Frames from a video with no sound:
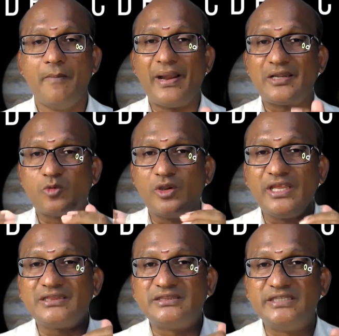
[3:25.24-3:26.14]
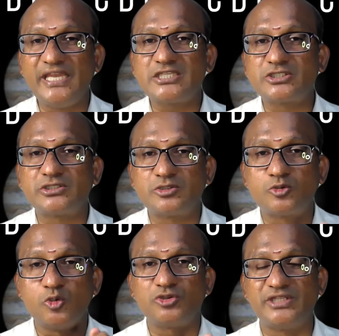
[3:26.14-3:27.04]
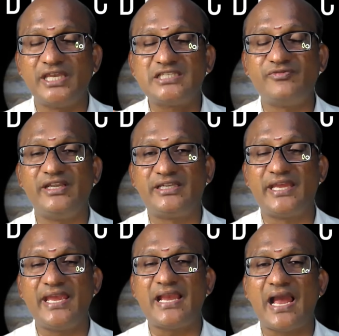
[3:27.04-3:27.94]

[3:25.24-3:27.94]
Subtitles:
But only these two things we take,